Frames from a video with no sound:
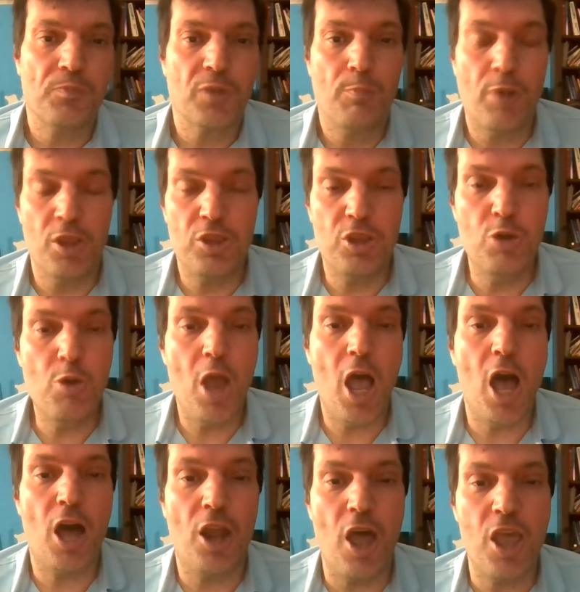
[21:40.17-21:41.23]
But you
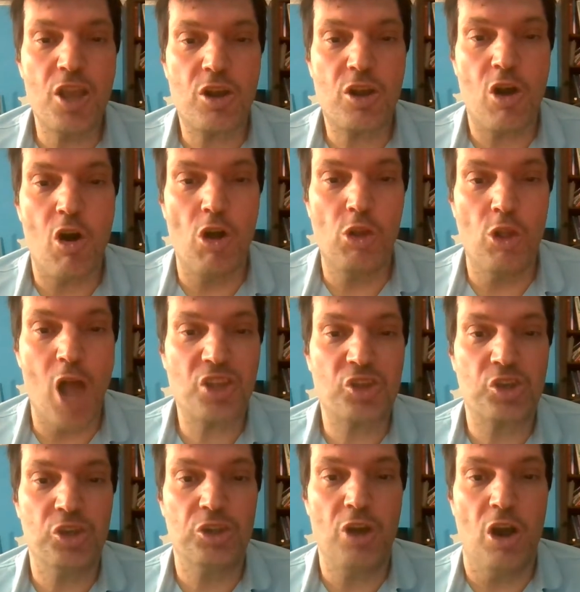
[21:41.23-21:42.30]
had a
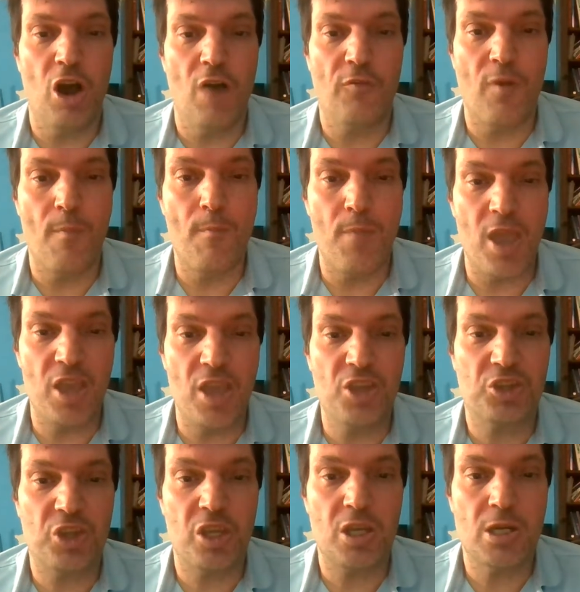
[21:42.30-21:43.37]
collection of
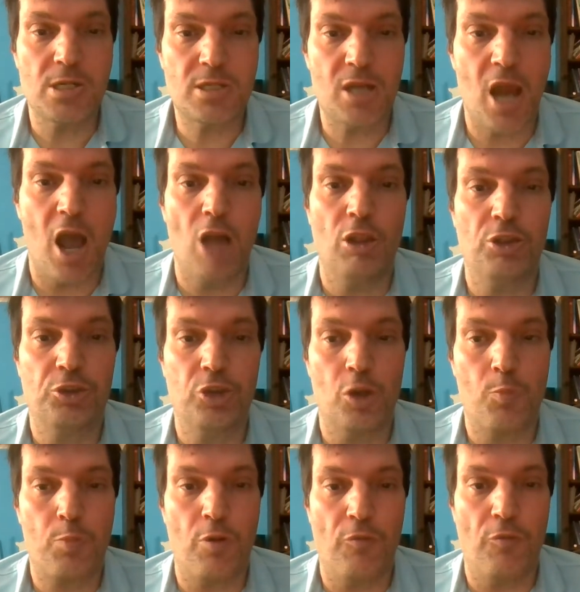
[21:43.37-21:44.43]
amazing,
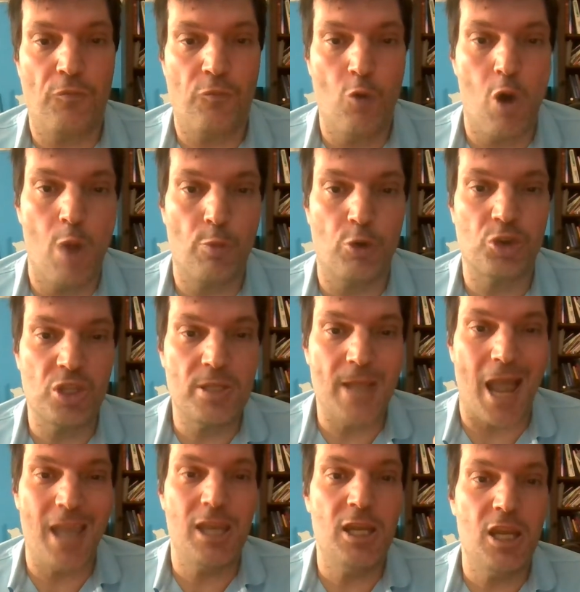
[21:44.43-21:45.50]
talented performers,
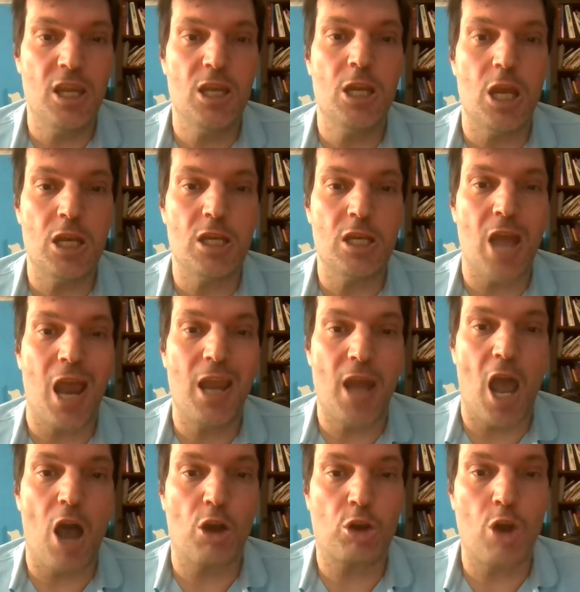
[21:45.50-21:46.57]
night in and night
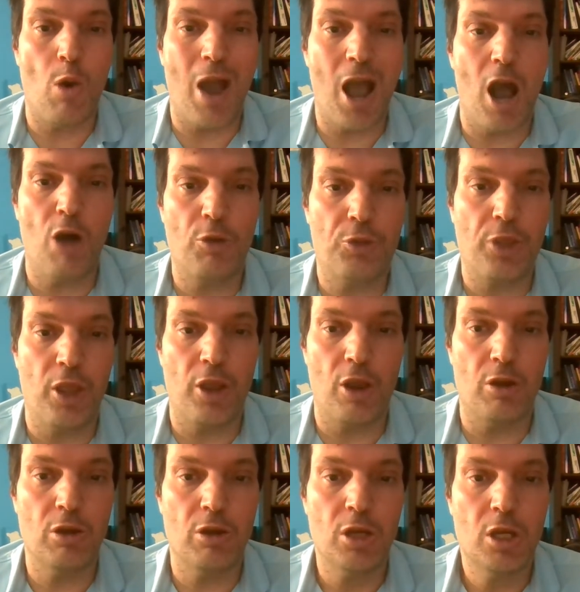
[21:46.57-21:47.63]
out, go out
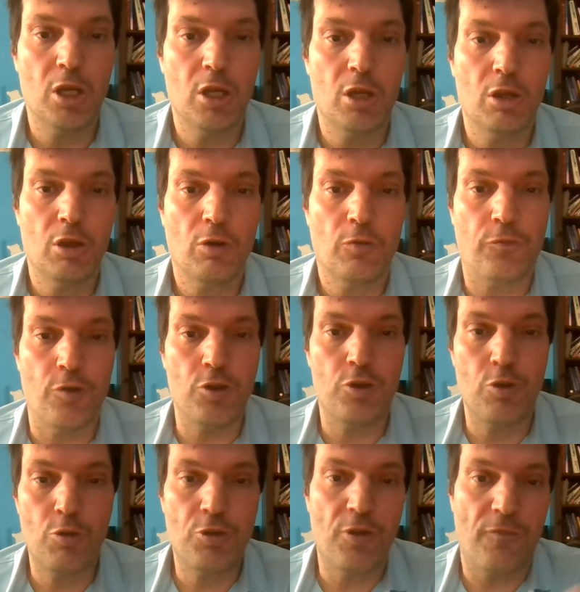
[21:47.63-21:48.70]
there for
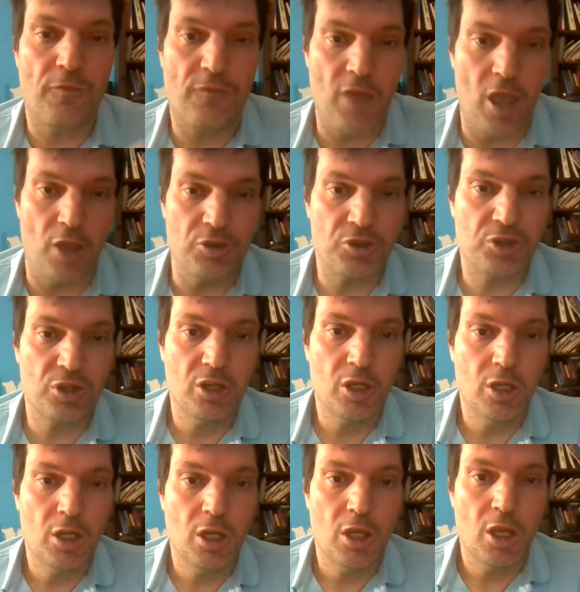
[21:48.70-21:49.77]
you, the fans.
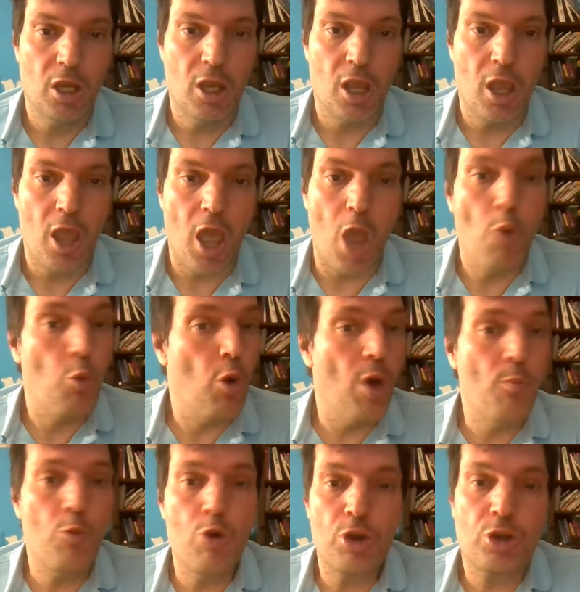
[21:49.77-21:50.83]
And what
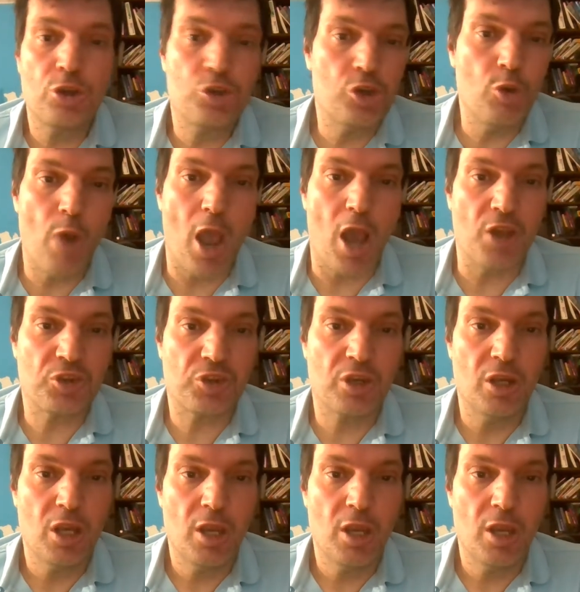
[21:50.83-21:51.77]
more could you ask?